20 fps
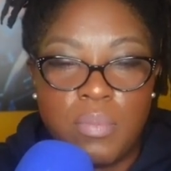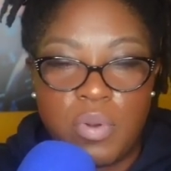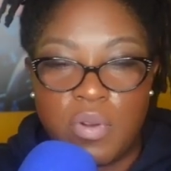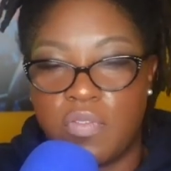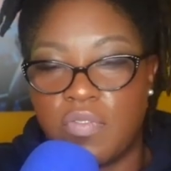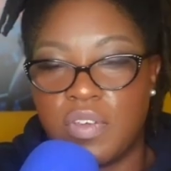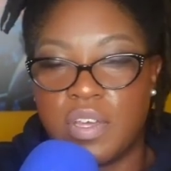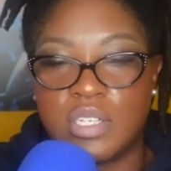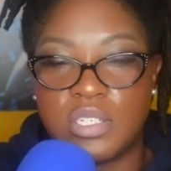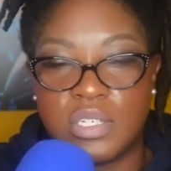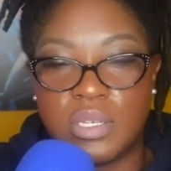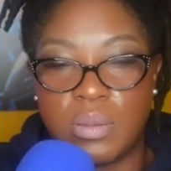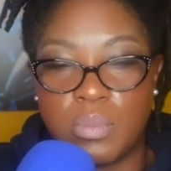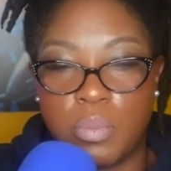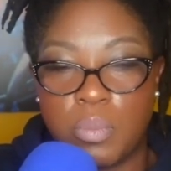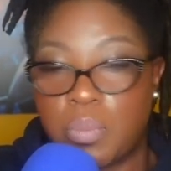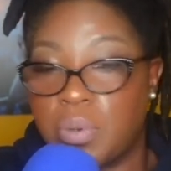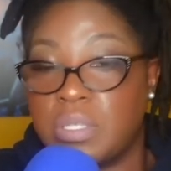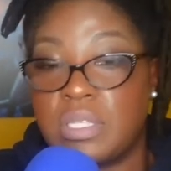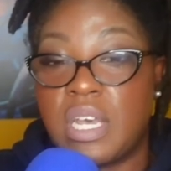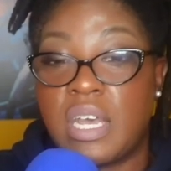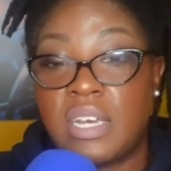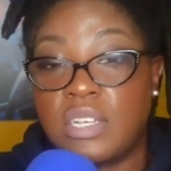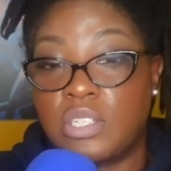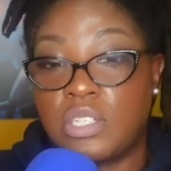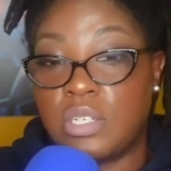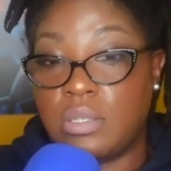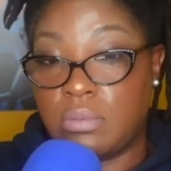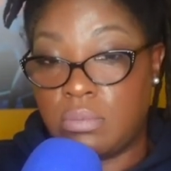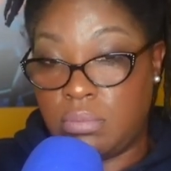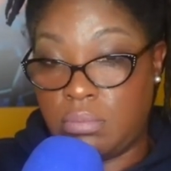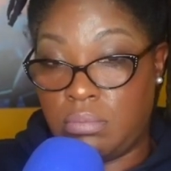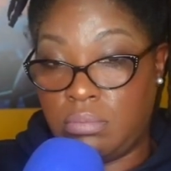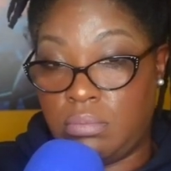provision, protection